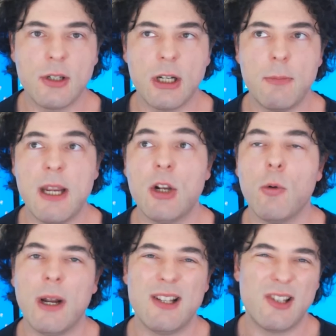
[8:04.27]
to be
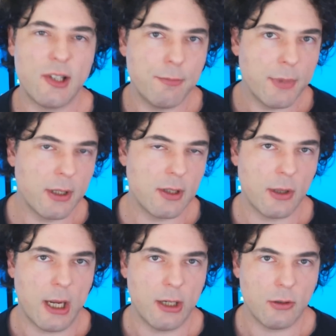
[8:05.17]
quite similar to
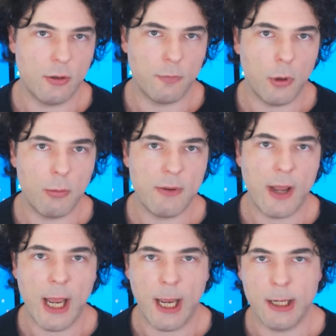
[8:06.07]
that of what we've
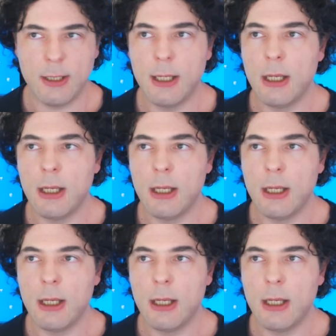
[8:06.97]
had